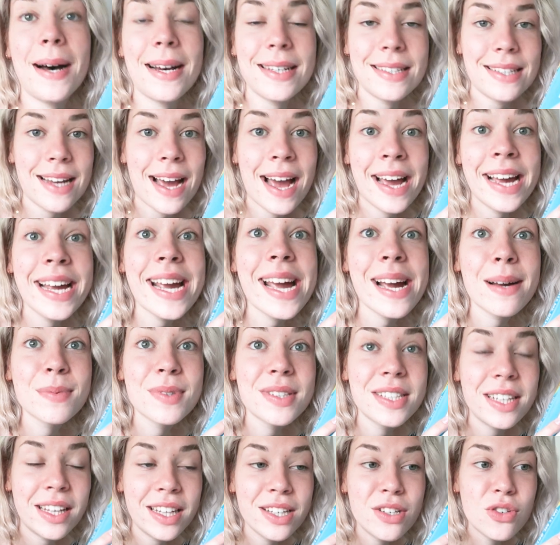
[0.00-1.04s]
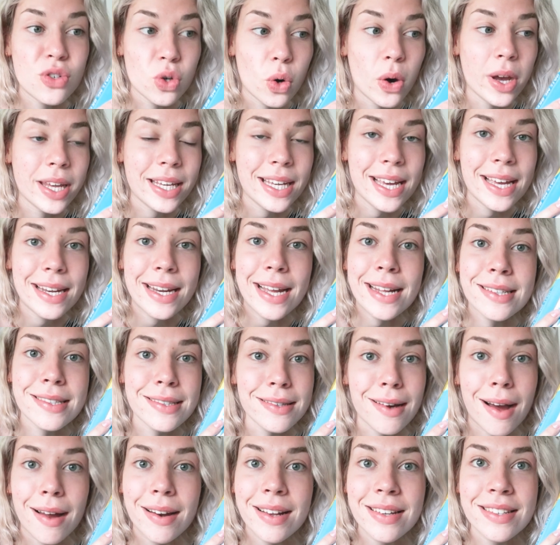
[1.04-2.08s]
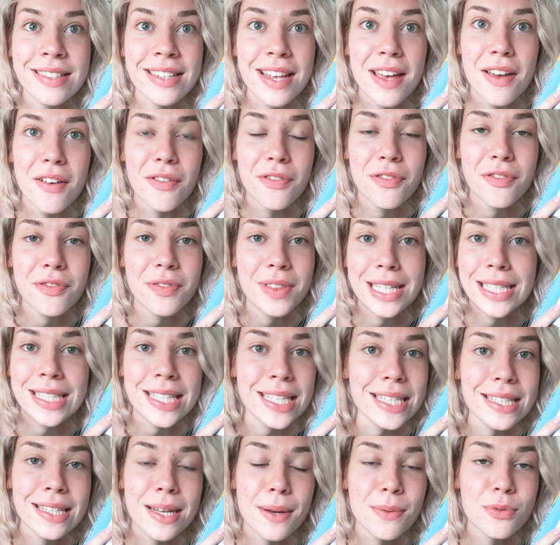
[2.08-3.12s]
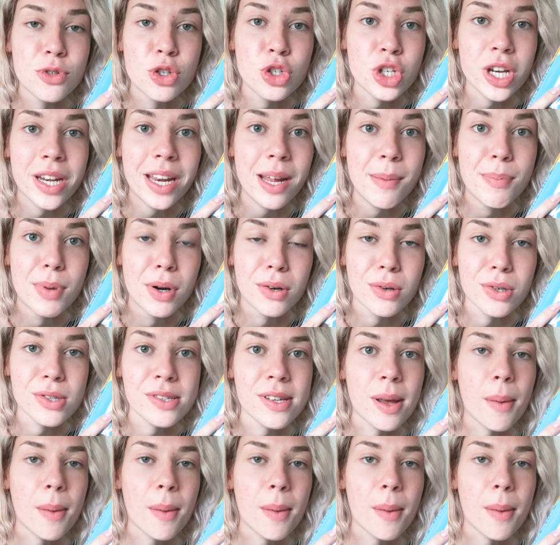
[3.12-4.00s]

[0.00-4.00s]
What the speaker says: But I am still enjoying it. It's not as if this is a shitty book or